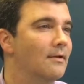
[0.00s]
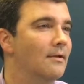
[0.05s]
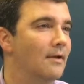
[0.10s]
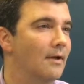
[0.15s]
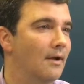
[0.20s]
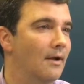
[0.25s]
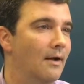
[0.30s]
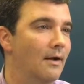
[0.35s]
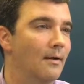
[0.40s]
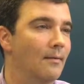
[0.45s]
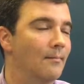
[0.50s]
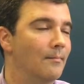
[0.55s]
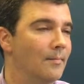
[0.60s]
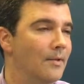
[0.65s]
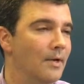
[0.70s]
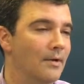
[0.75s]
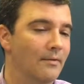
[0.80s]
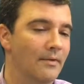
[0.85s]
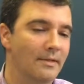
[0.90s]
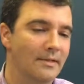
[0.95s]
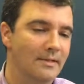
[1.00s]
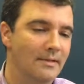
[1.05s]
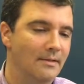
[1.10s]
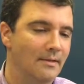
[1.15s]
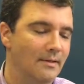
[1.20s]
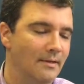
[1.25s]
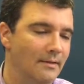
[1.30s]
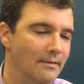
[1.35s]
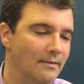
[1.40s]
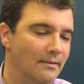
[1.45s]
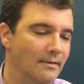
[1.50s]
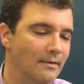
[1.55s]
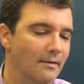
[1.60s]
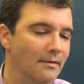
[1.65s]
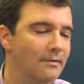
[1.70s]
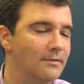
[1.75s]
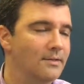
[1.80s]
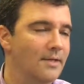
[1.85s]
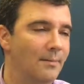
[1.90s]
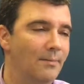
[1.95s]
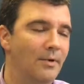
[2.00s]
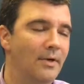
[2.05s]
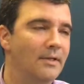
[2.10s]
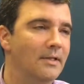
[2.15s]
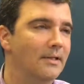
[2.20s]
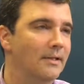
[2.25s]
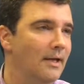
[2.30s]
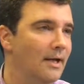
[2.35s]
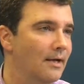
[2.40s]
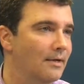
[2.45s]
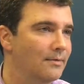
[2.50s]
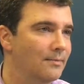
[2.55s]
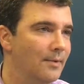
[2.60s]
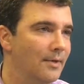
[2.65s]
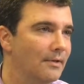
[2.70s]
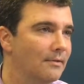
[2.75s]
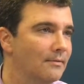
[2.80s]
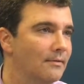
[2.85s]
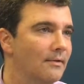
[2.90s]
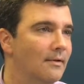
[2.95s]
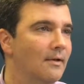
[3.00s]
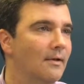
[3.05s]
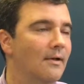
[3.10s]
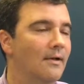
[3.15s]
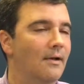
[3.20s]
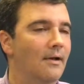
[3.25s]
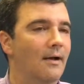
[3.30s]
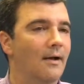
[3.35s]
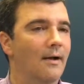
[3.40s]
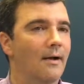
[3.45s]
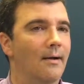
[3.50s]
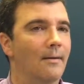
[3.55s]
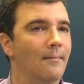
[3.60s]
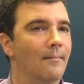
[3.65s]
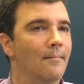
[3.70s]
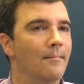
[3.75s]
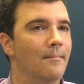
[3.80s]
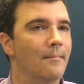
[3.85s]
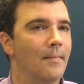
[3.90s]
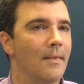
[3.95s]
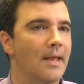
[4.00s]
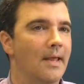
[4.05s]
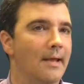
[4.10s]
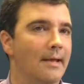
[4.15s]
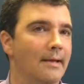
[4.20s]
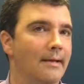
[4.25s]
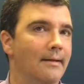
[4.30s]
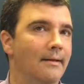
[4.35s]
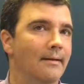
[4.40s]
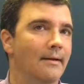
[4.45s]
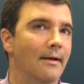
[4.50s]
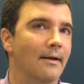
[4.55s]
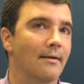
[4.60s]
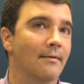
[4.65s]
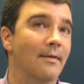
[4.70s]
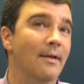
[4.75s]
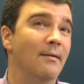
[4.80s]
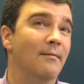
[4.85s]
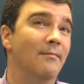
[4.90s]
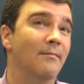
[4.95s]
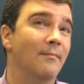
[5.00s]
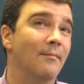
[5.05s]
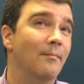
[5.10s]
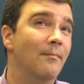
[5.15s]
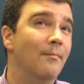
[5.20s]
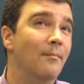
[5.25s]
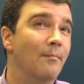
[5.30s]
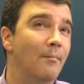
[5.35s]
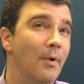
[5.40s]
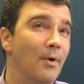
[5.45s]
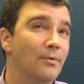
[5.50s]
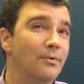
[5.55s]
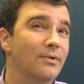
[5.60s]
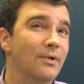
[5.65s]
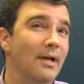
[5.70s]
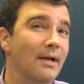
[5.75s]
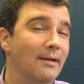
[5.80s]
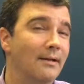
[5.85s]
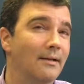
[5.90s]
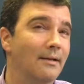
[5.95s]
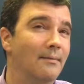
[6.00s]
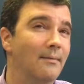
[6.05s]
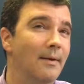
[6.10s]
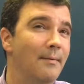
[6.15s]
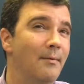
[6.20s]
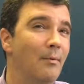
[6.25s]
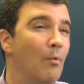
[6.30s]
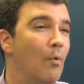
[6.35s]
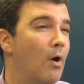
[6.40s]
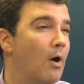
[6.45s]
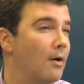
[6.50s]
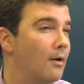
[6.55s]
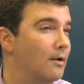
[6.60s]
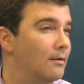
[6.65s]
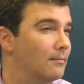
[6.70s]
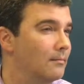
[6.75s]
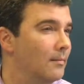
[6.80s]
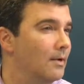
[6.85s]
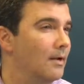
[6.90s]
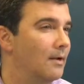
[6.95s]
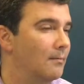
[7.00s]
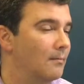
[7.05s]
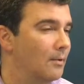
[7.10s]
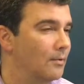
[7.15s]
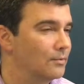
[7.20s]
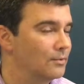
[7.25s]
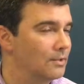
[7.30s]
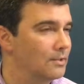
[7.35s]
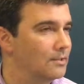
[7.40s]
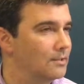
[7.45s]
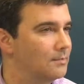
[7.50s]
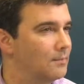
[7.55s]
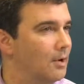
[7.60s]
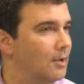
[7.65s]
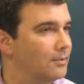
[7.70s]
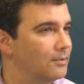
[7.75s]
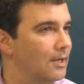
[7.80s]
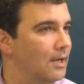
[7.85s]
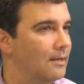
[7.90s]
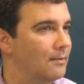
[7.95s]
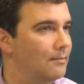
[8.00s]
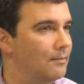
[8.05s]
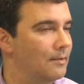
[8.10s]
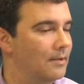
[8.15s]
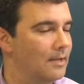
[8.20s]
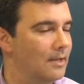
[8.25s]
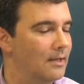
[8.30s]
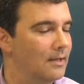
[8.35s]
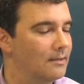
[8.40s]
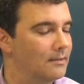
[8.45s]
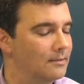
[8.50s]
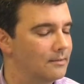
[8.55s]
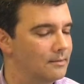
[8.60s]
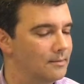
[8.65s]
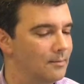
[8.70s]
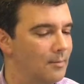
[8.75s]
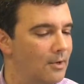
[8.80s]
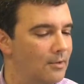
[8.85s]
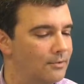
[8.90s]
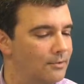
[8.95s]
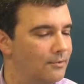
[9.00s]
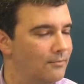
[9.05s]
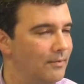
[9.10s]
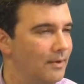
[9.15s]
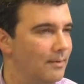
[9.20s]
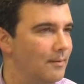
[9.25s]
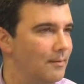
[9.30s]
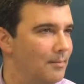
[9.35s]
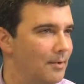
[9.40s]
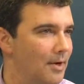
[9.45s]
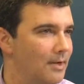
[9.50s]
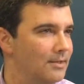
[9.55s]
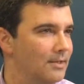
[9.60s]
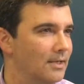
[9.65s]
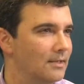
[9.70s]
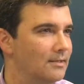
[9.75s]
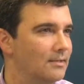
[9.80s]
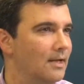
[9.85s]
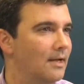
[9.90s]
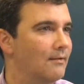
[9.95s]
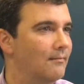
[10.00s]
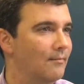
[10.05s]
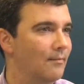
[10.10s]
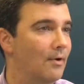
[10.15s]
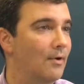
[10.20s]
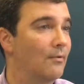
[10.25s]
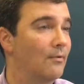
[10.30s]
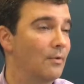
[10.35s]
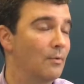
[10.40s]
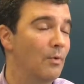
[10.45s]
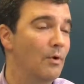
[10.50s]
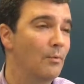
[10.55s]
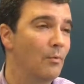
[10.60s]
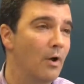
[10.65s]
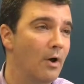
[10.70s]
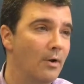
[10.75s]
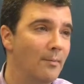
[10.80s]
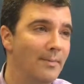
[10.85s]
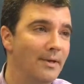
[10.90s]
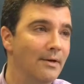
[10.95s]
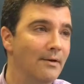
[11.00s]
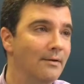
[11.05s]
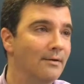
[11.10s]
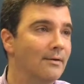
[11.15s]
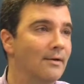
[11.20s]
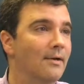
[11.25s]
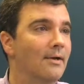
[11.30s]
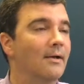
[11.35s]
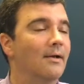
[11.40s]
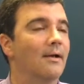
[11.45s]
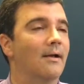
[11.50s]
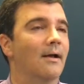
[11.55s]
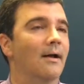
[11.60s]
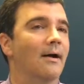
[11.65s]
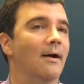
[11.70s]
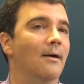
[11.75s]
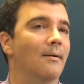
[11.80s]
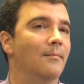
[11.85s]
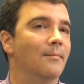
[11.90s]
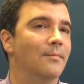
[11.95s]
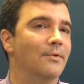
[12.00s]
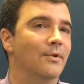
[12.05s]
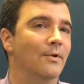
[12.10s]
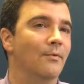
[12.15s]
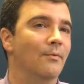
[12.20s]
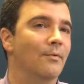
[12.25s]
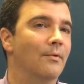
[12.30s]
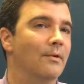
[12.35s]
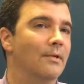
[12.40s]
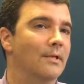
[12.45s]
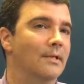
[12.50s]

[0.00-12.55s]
Mm. Um, you know, the, the, they'll separate the tax bill, um, and uh, then most likely maybe water. Uh, most of the small town, uh, small two-family projects have only one water meter, mm. um, so